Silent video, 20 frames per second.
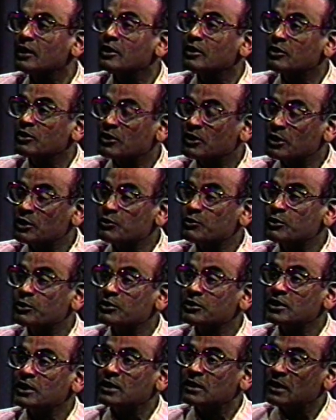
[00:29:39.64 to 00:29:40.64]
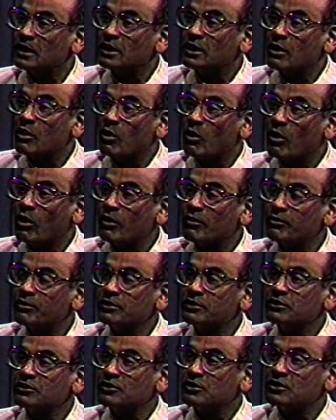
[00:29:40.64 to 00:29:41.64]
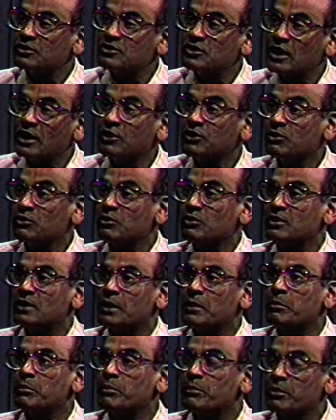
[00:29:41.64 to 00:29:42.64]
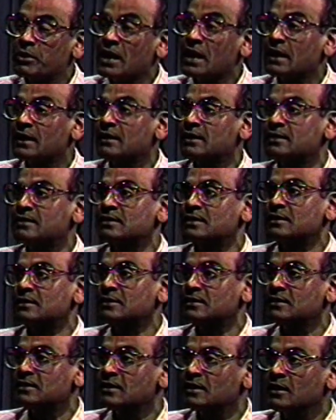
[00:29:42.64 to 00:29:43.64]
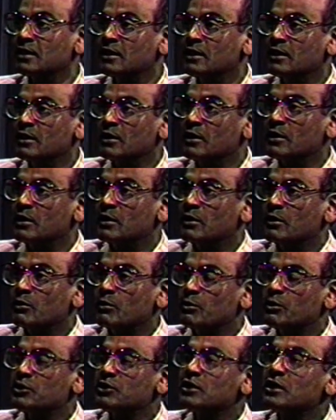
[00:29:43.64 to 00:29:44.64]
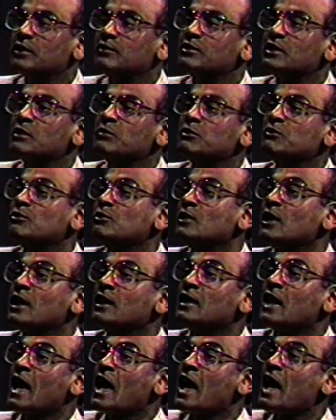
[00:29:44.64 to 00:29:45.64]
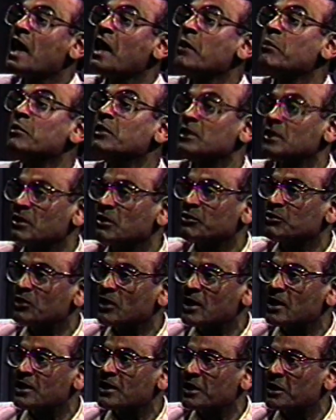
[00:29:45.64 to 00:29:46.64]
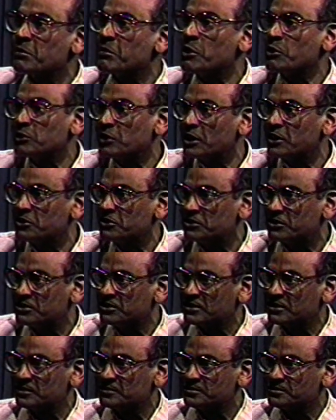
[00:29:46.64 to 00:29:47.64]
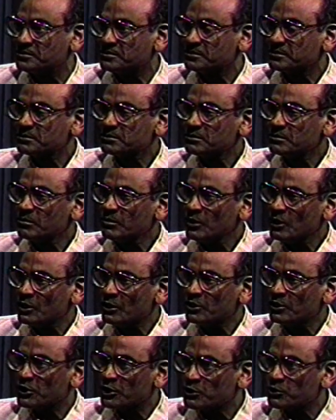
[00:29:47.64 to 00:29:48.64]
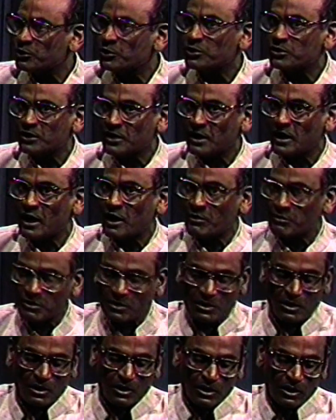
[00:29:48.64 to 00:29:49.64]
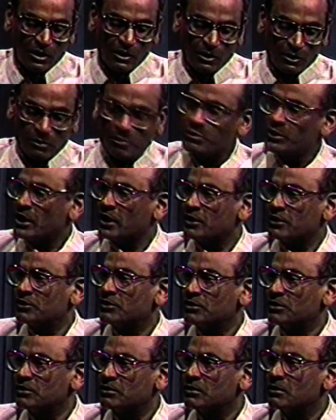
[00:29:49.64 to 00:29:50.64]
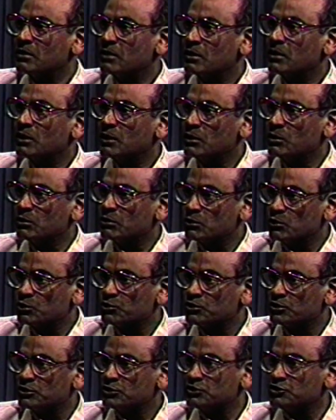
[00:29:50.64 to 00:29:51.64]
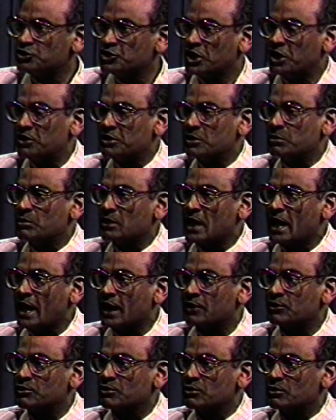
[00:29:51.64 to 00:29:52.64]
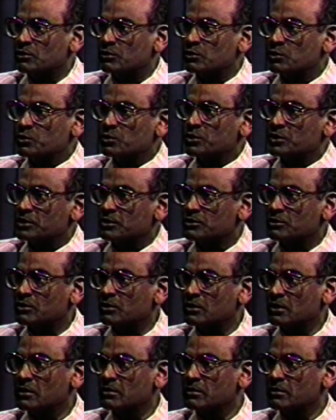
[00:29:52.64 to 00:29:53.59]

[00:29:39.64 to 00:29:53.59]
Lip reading: Therefore, they often suggest to them practices which give them, if you like, habit of thinking about others. Therefore, they have practices do certain charitable acts or good works or